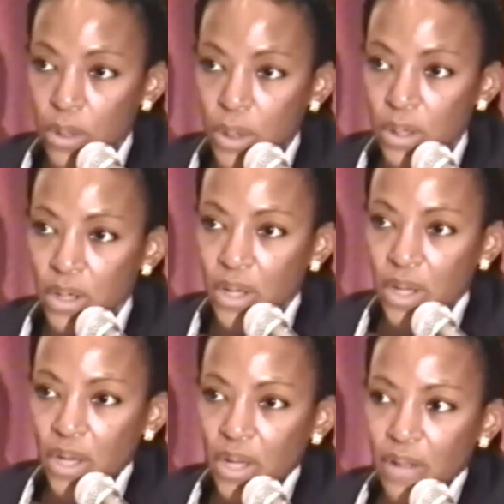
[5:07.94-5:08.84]
that
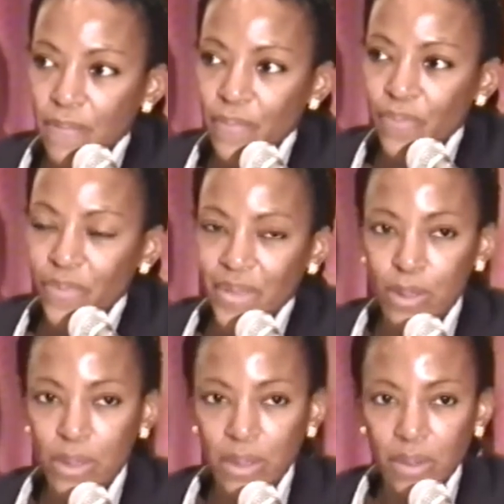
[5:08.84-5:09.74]

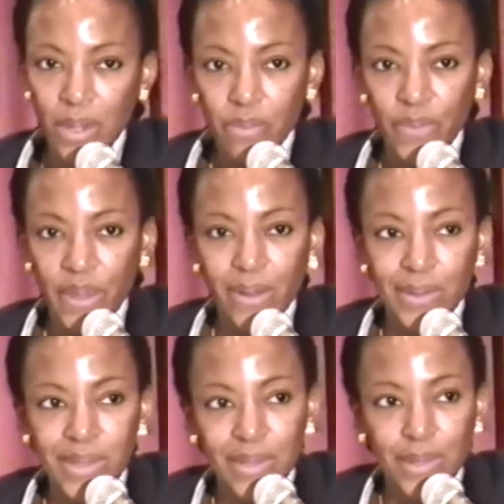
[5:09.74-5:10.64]
there are
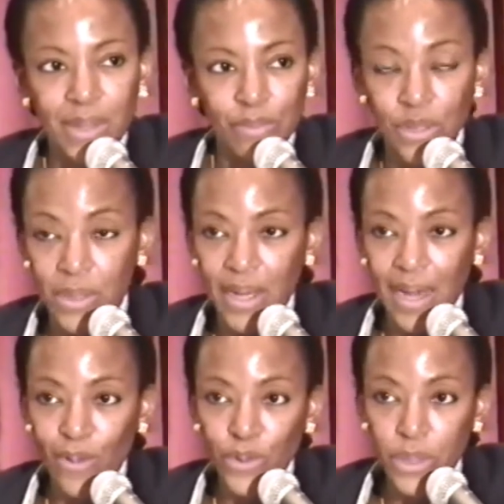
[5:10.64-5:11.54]
certain assumptions. I
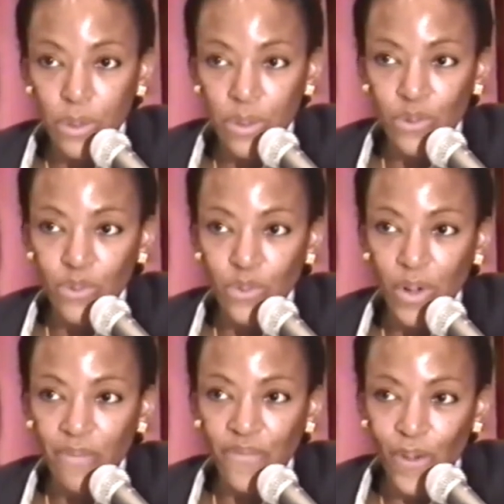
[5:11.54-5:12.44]
always used to
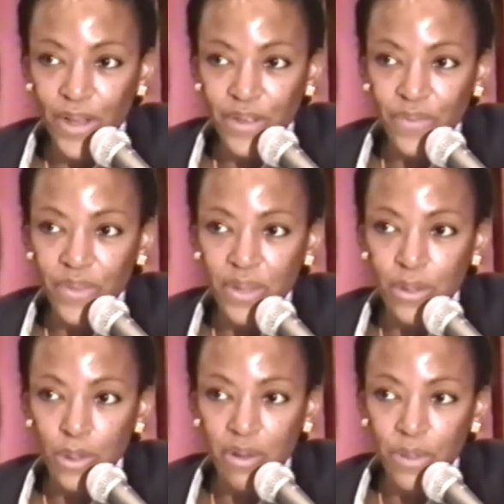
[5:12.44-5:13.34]
avoid the
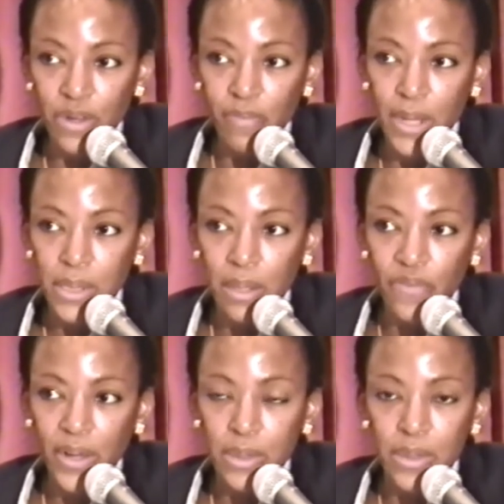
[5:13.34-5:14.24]
description of myself
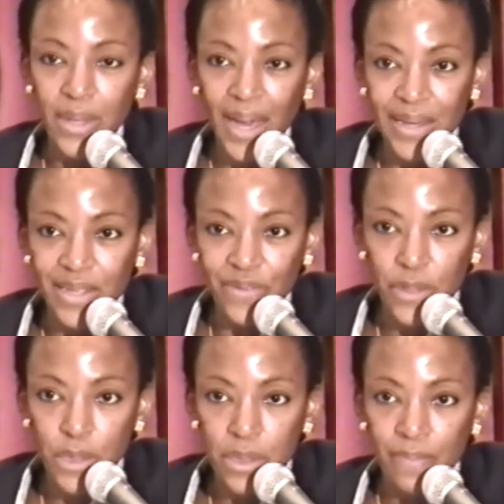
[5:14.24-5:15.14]
as an
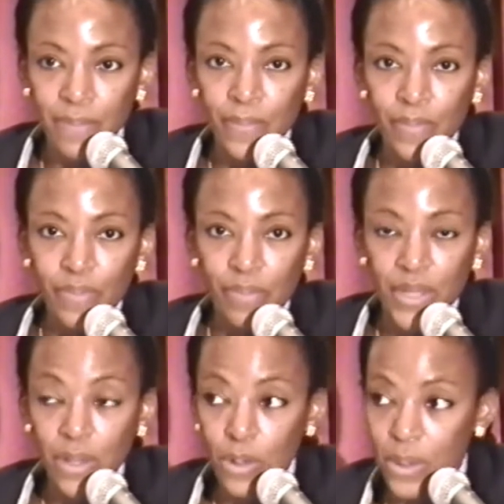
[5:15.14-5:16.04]
activist
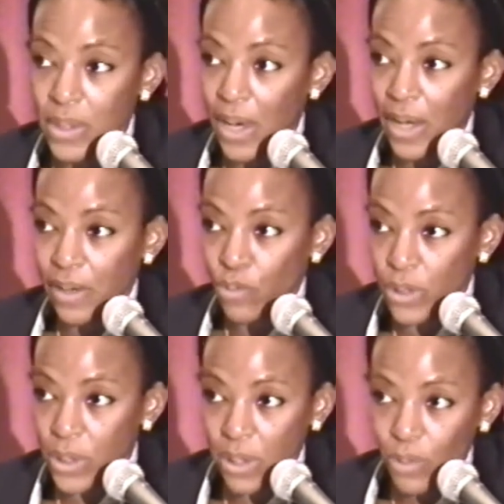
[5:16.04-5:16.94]
because I would
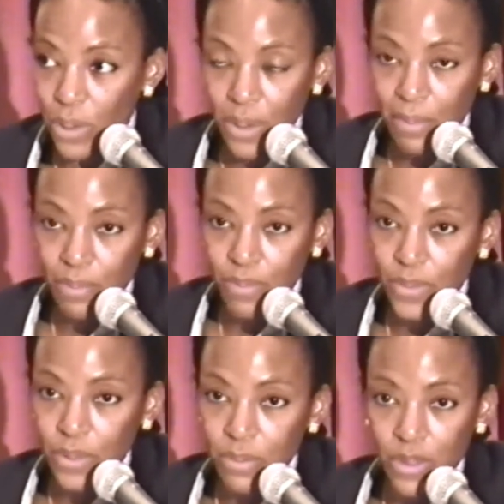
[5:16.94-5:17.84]
say, well, I'm
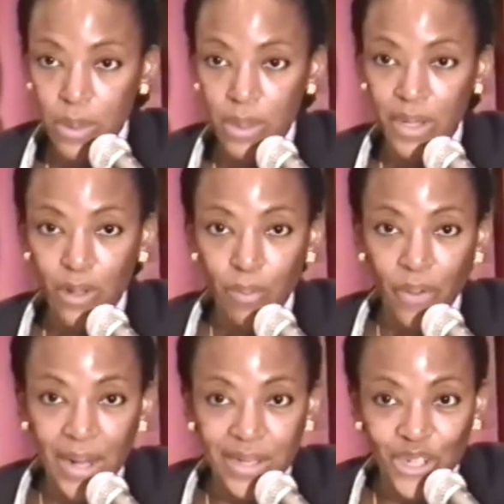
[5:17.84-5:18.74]
just a legal
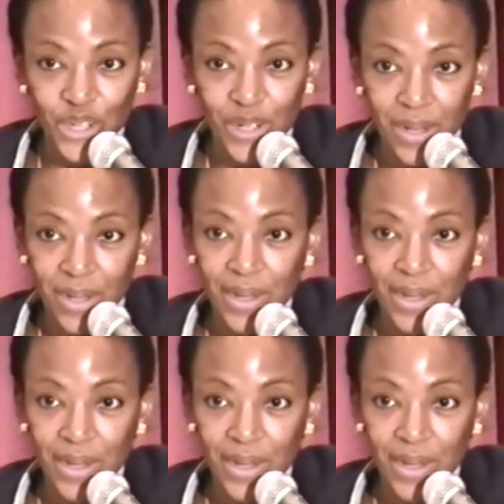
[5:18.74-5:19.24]
practitioner.